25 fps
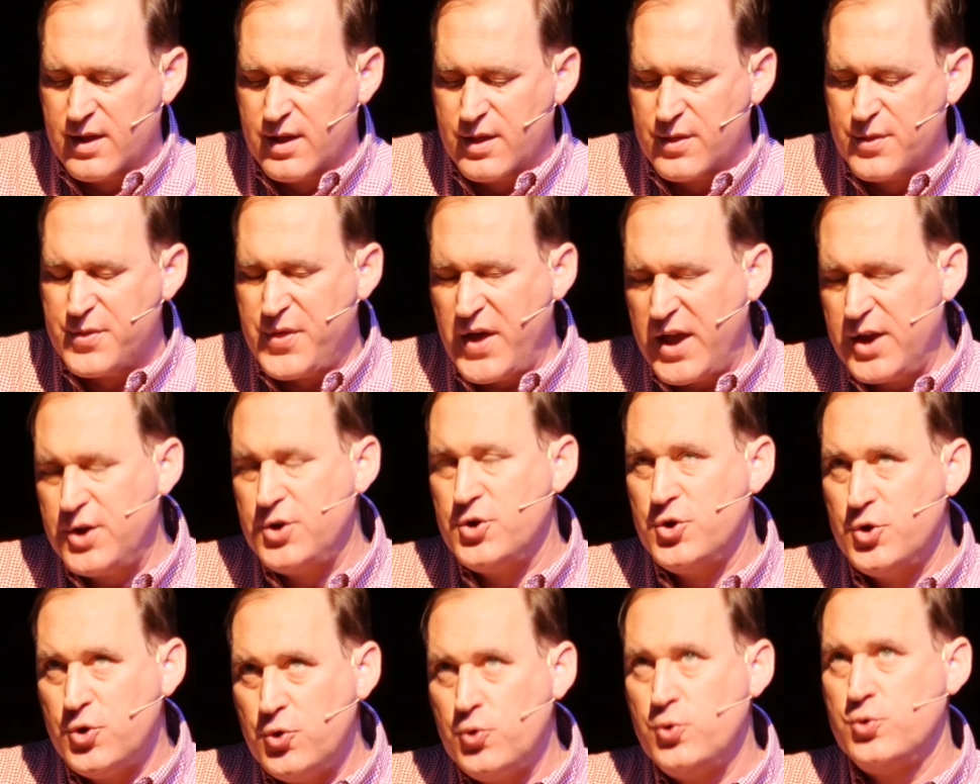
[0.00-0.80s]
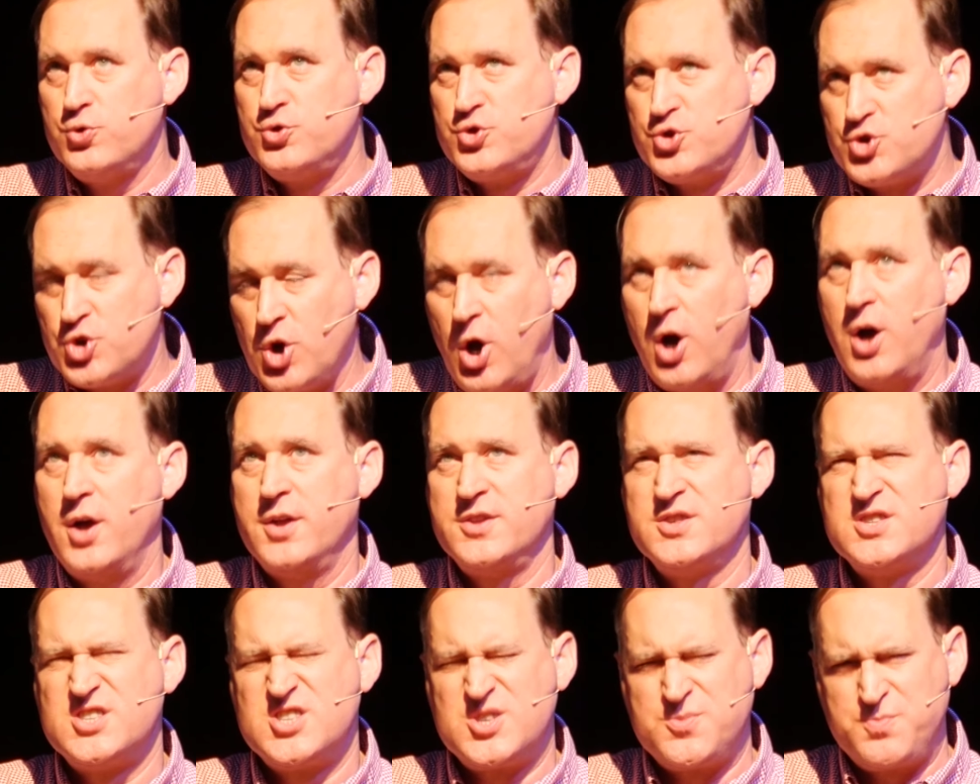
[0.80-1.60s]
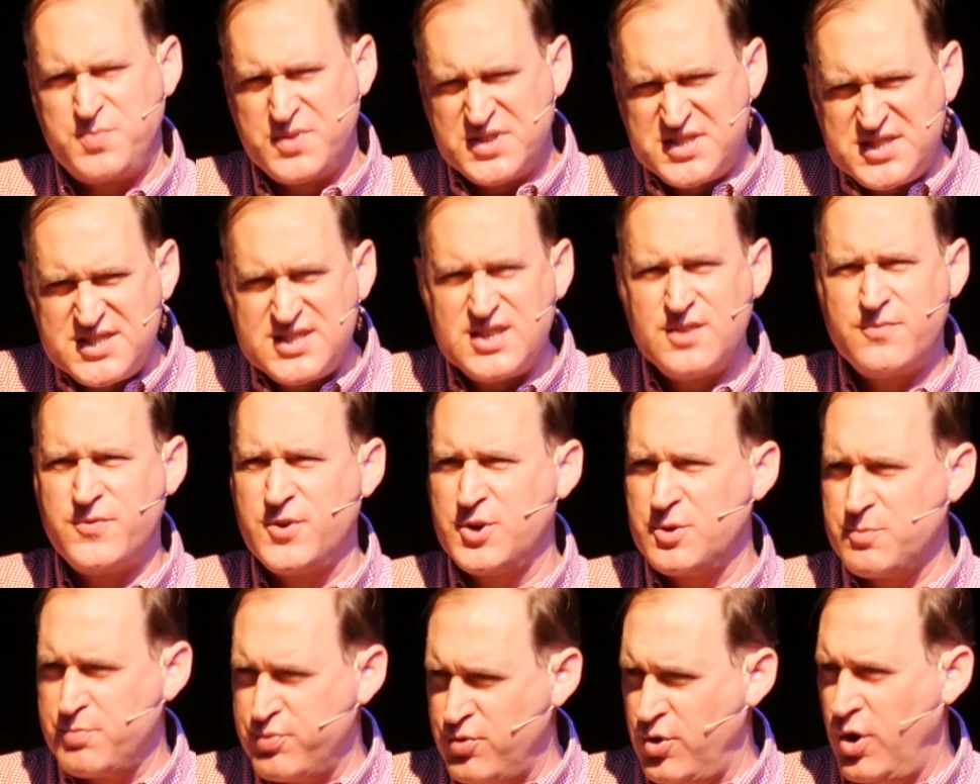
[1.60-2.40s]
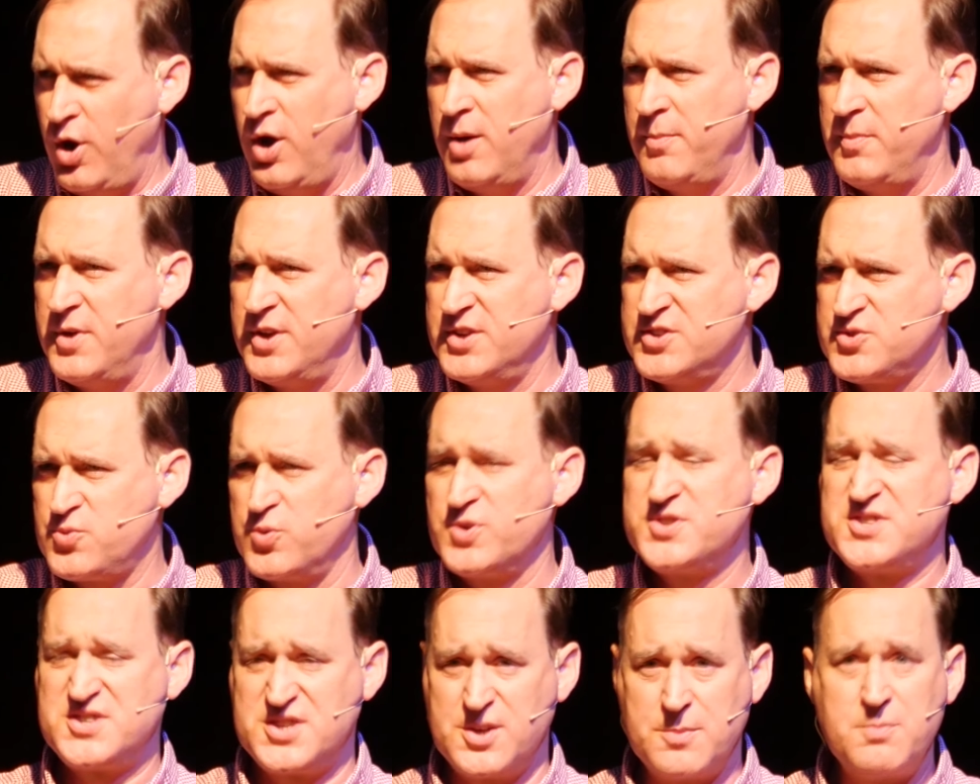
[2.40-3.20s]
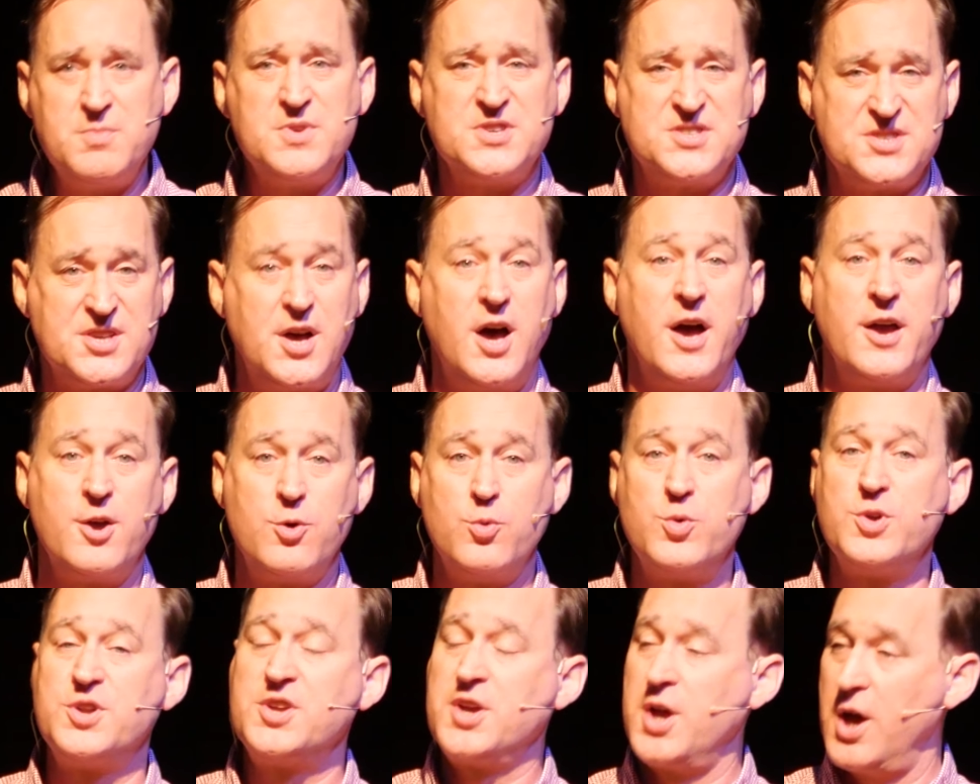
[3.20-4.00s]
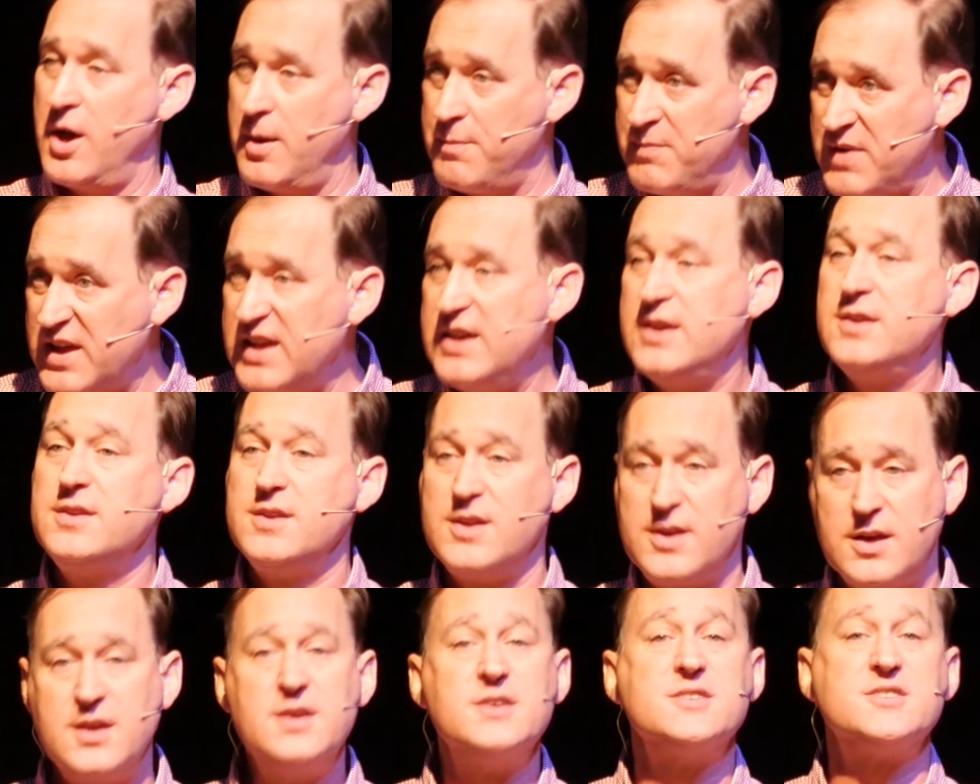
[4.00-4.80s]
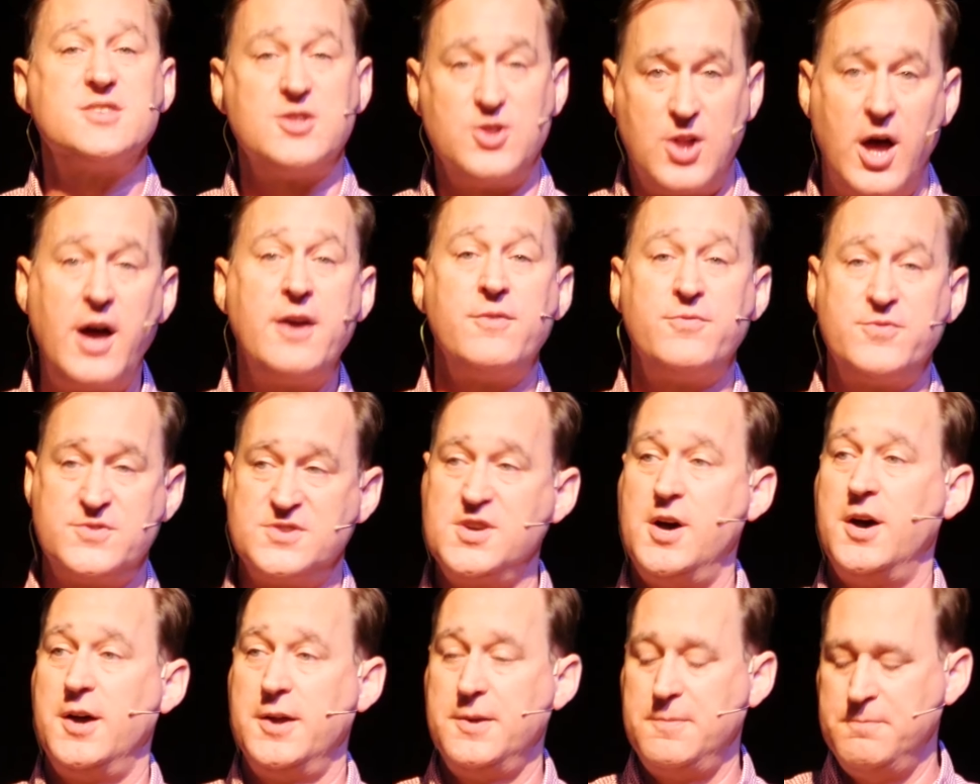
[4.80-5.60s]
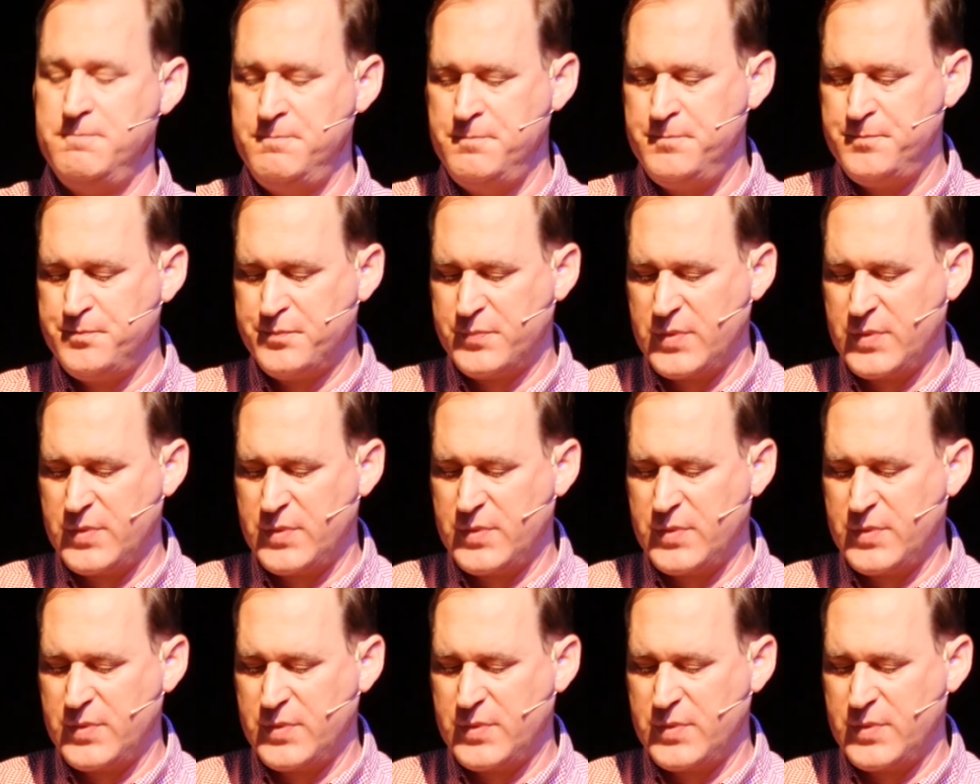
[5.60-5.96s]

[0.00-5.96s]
they knew John's specific promise was that Messiah would come in his lifetime